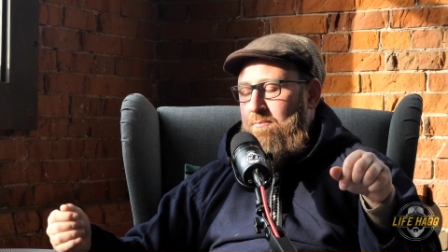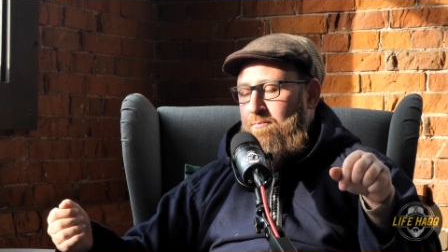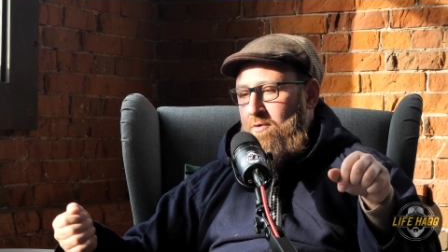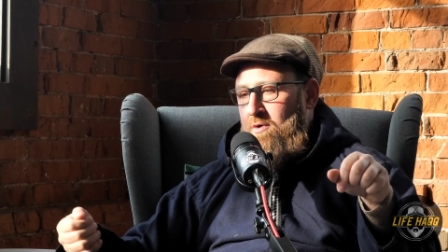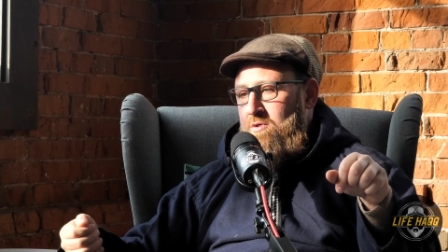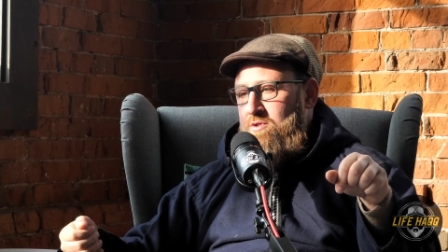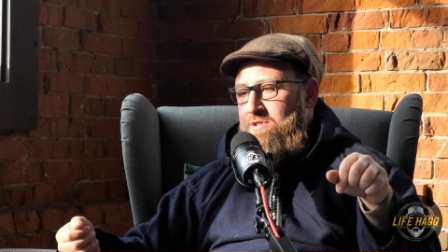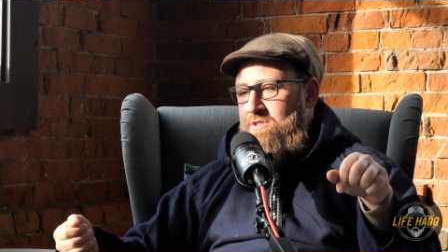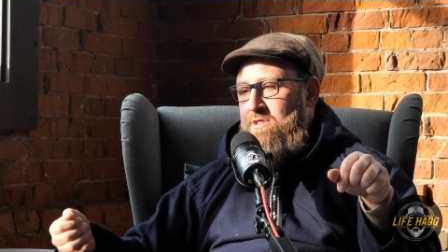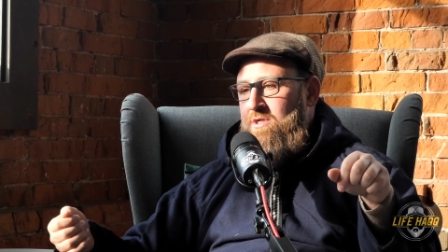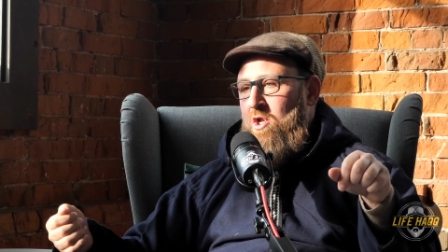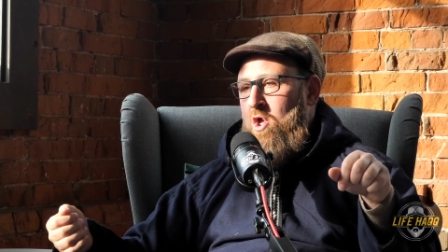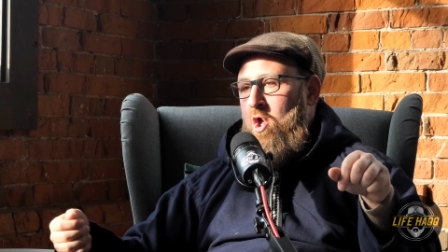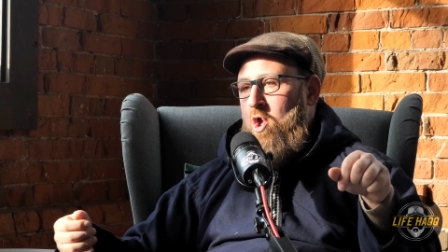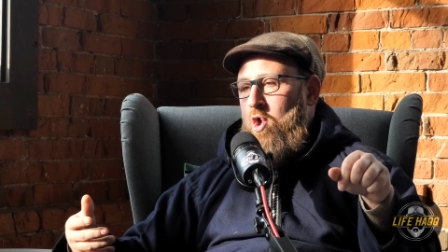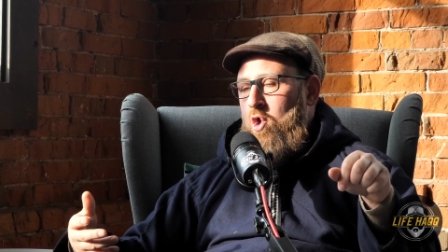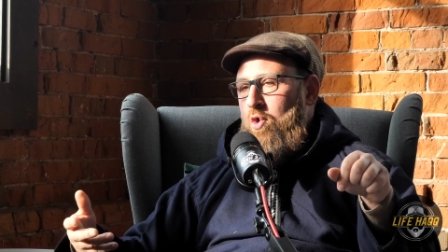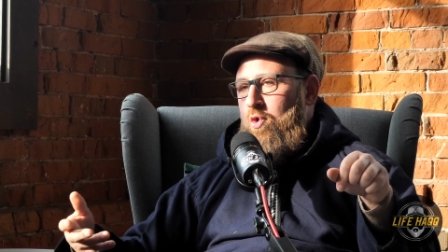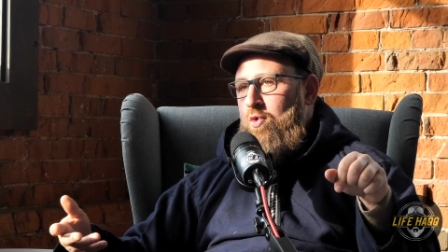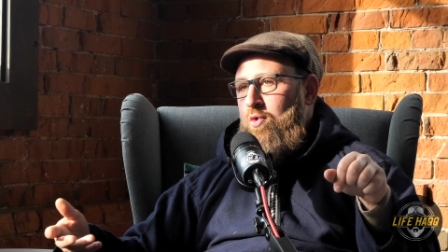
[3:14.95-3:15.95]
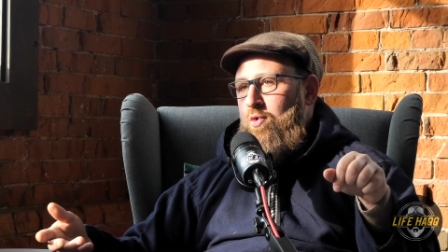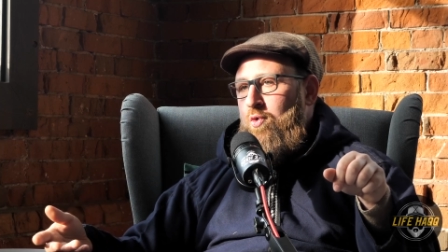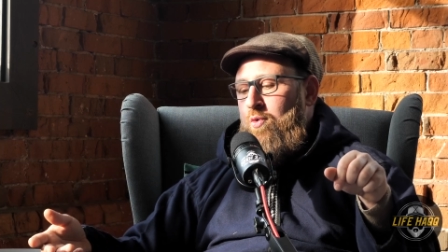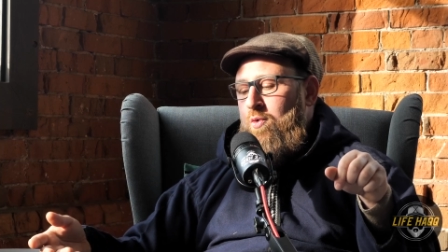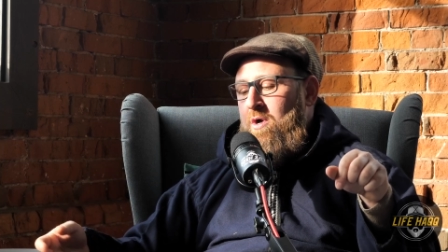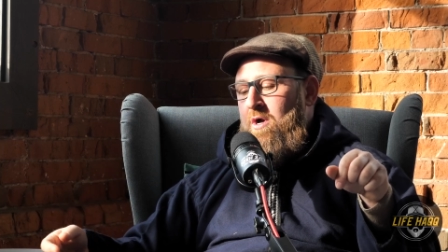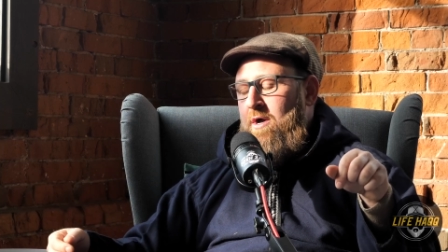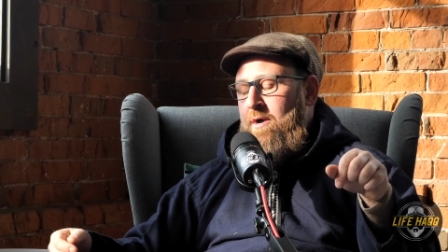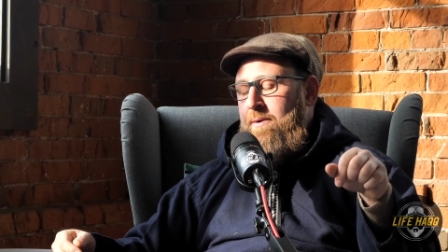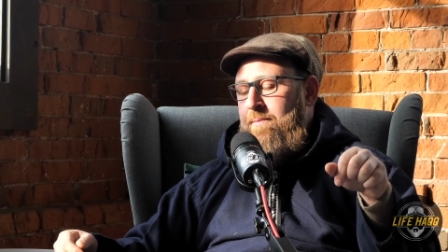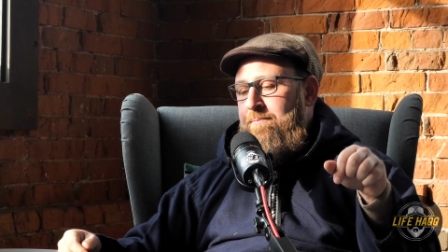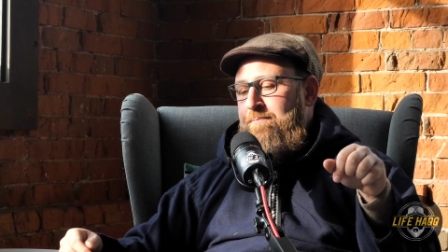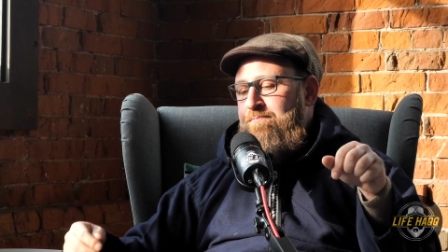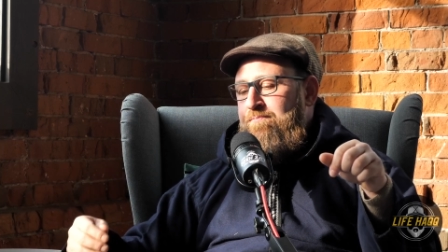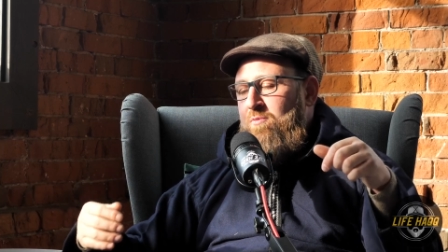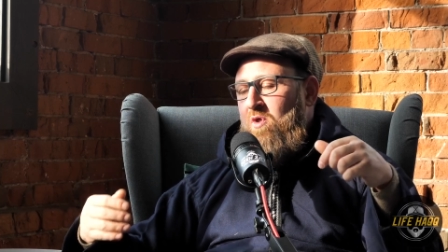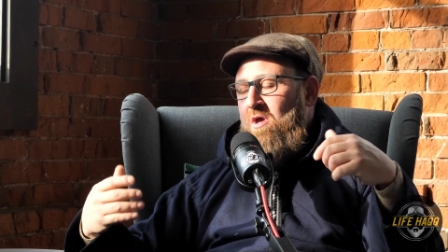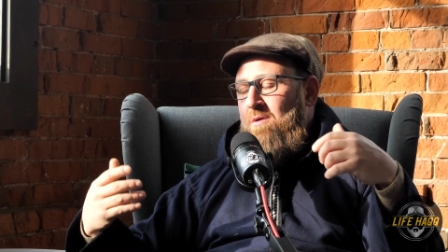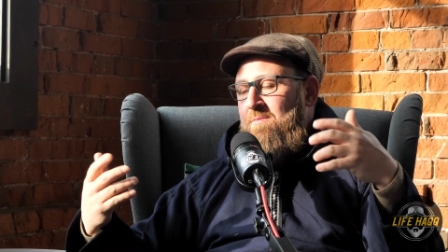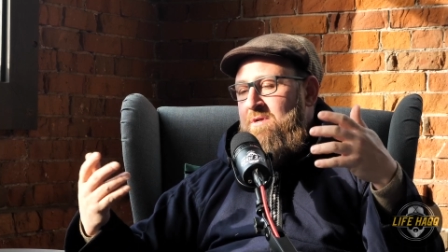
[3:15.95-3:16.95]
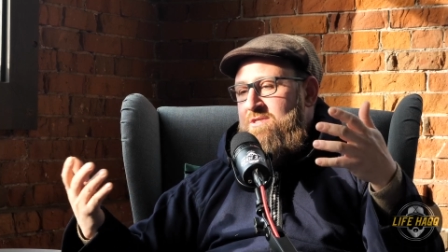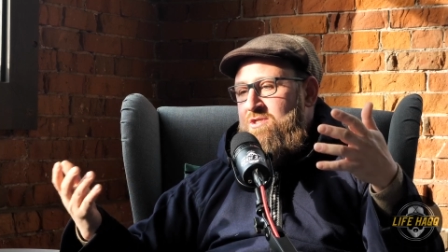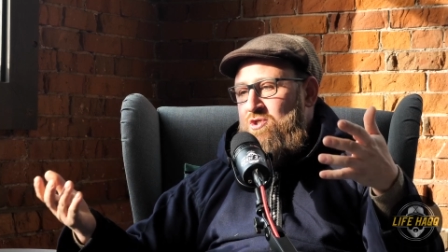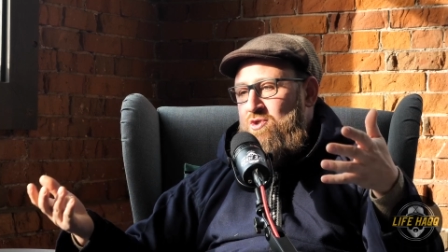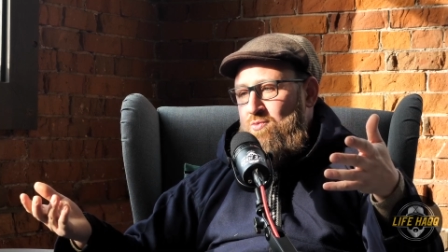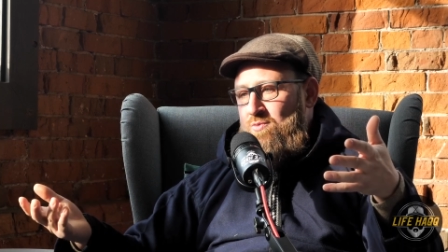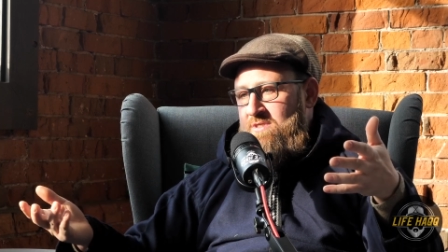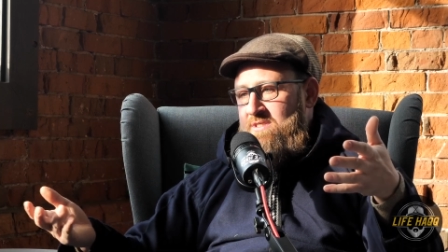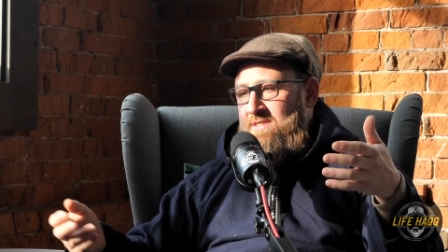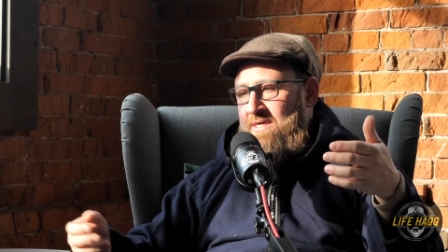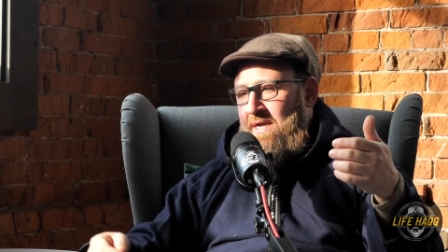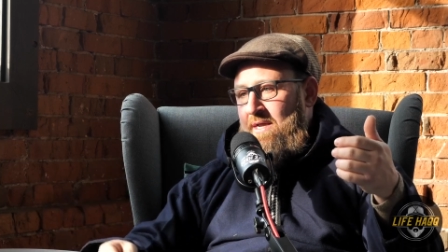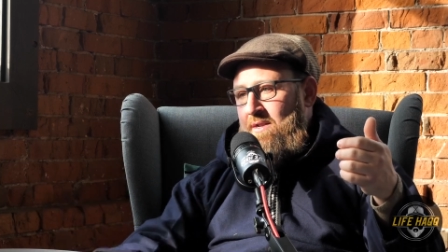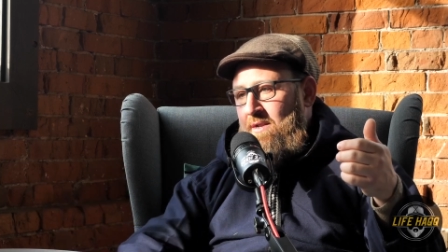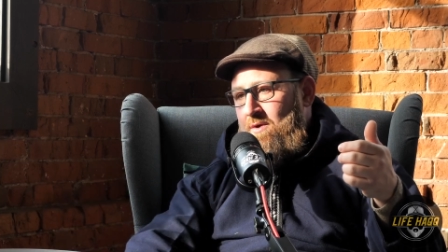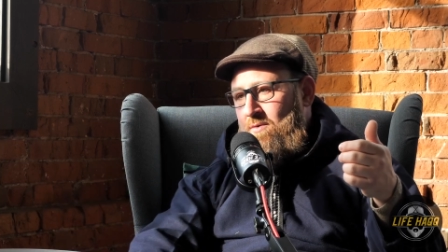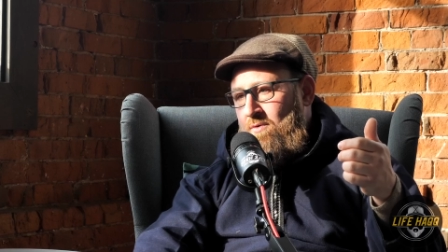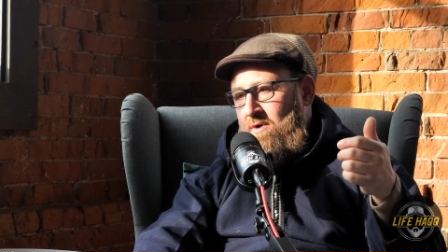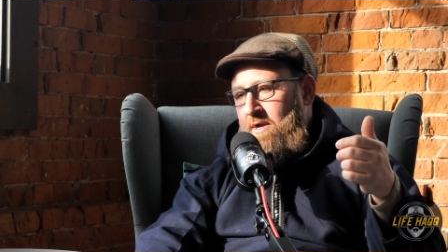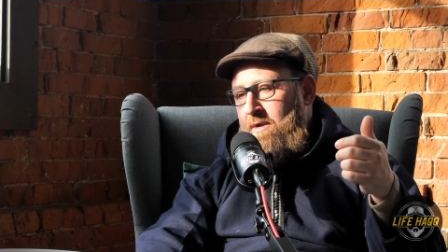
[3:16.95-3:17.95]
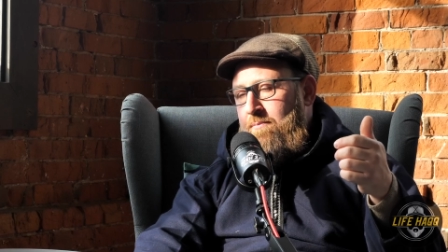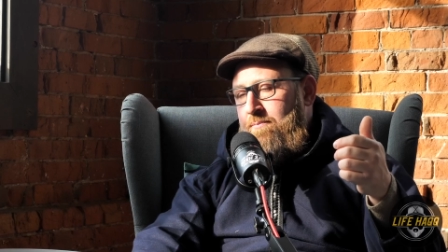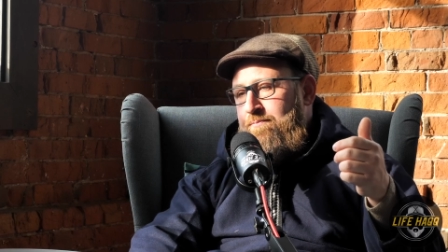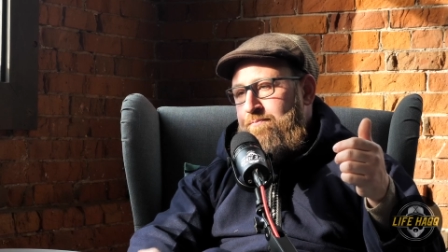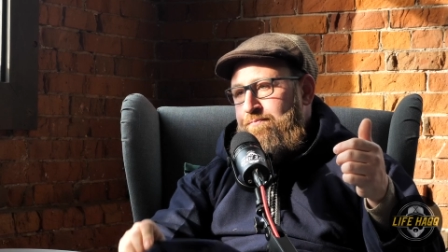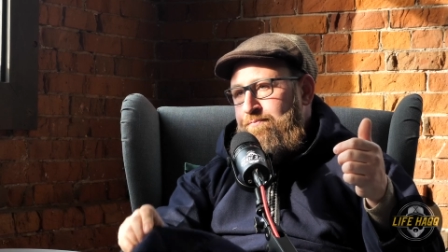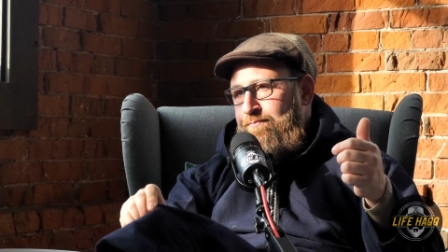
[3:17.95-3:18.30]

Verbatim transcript: a person who um, commits suicide, right?